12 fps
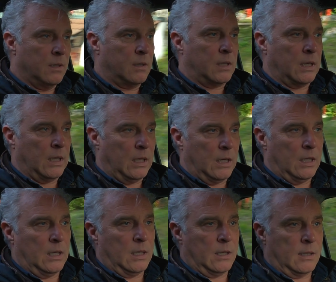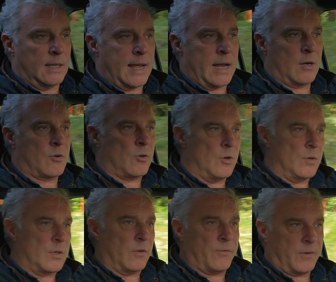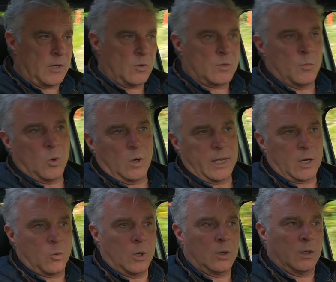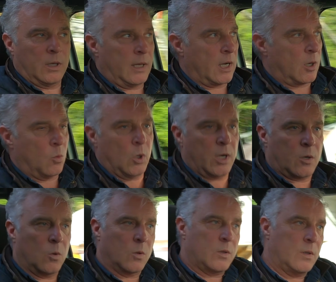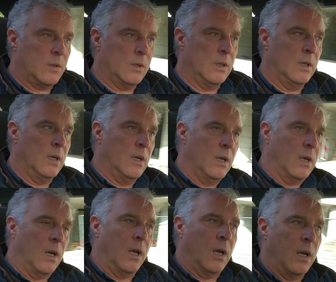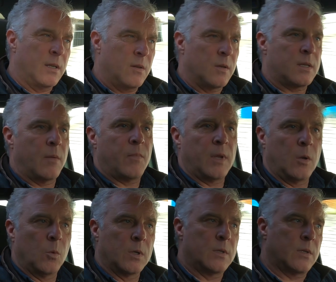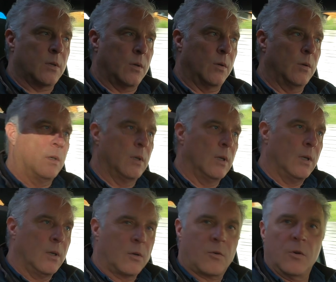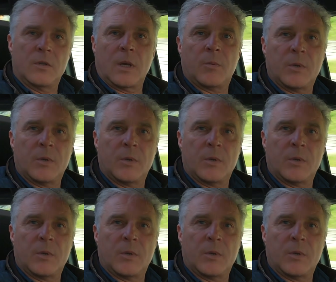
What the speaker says: The Land Cruiser feels more like a workhorse. It's not something you want to cruise up